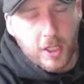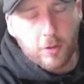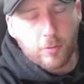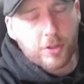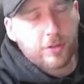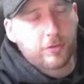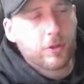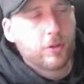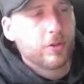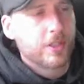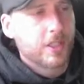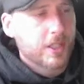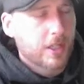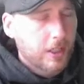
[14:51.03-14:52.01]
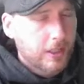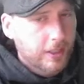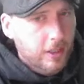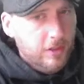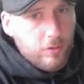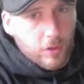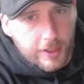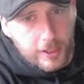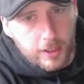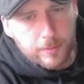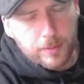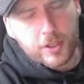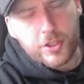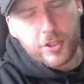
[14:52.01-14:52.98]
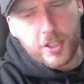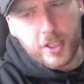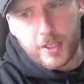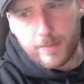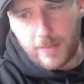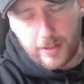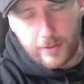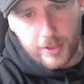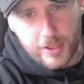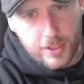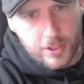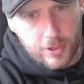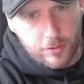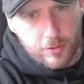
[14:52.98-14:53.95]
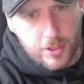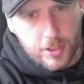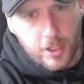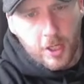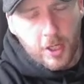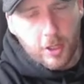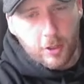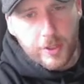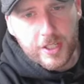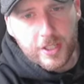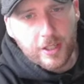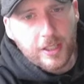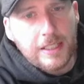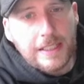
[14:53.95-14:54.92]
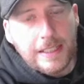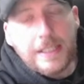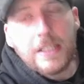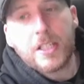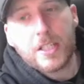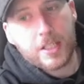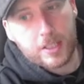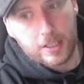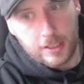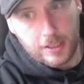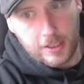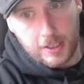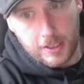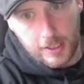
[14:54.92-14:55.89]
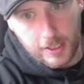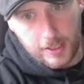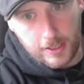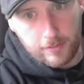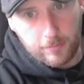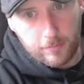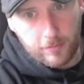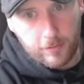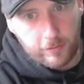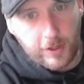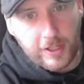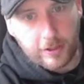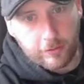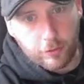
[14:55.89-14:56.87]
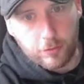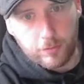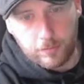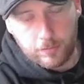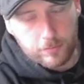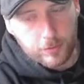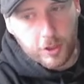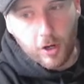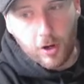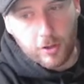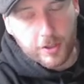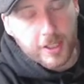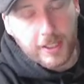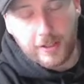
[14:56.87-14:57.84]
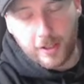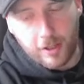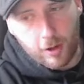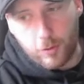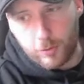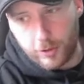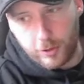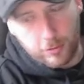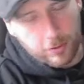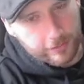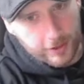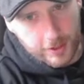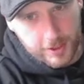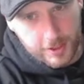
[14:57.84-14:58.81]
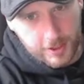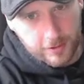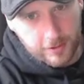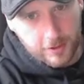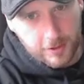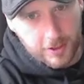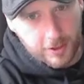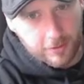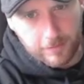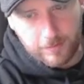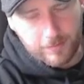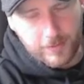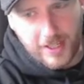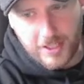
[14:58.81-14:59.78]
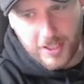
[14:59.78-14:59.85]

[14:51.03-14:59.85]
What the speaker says: which of course is highly ironic because she's married to Zeus, who is the least faithful god in the whole universe. So yeah, it's